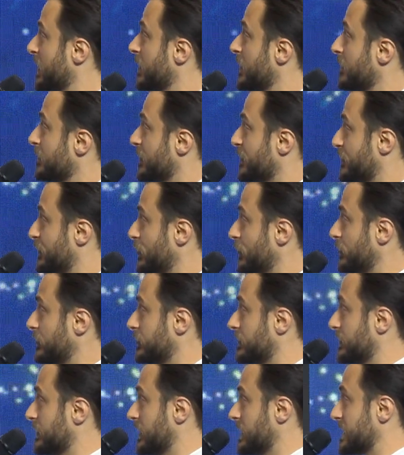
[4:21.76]
The
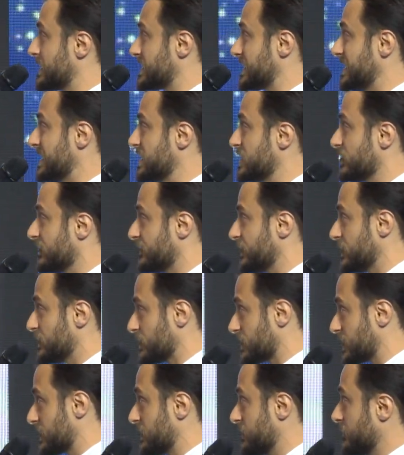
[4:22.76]
third is ease of
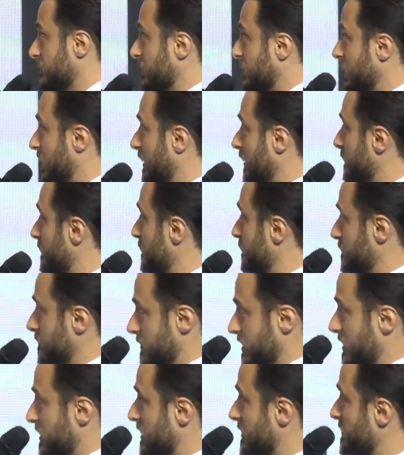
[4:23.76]
use. The
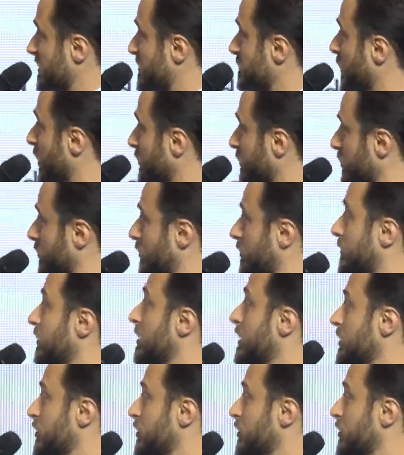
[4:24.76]
system is modular.